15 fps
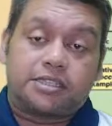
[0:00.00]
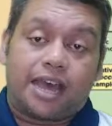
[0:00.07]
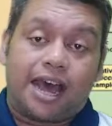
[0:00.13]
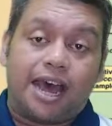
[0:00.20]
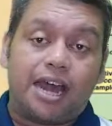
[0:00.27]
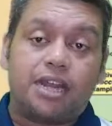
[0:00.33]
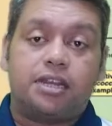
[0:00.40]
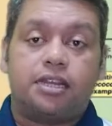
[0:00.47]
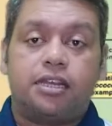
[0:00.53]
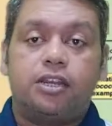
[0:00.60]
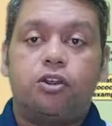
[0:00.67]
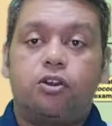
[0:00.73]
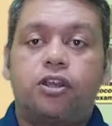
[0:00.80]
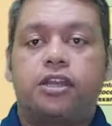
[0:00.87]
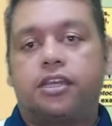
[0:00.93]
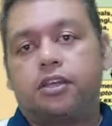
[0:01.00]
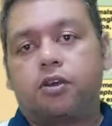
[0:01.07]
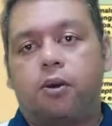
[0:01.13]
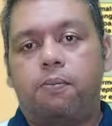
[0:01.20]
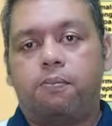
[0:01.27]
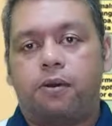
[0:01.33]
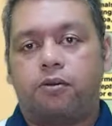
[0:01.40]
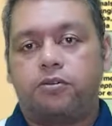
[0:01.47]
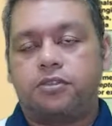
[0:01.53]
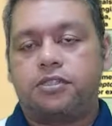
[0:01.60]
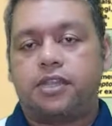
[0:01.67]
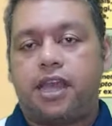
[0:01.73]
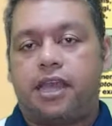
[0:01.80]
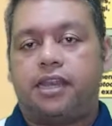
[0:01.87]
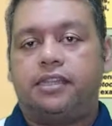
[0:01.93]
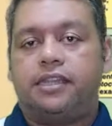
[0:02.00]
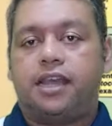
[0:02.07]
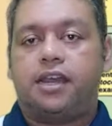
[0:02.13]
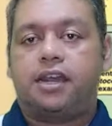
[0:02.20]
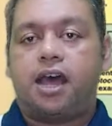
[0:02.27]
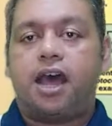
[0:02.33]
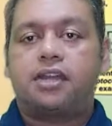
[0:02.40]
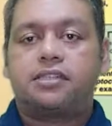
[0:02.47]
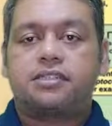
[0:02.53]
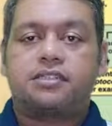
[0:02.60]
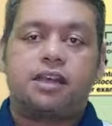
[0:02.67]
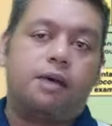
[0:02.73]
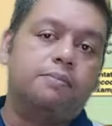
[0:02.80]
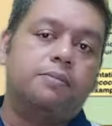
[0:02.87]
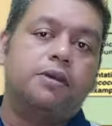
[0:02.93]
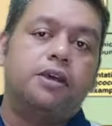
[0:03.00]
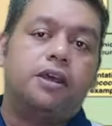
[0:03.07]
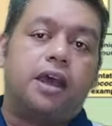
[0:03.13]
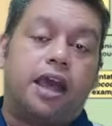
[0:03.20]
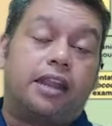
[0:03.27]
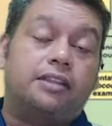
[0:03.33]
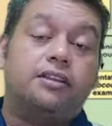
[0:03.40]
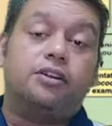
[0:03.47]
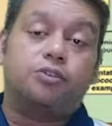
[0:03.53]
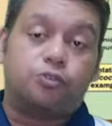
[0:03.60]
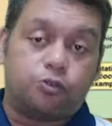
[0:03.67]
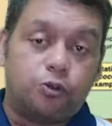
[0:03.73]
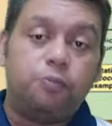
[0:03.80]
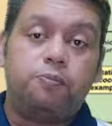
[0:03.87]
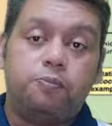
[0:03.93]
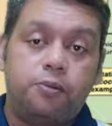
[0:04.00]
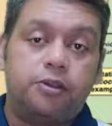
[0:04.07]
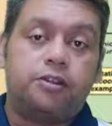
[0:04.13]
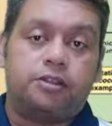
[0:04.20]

are inorganic compounds, and there are another group,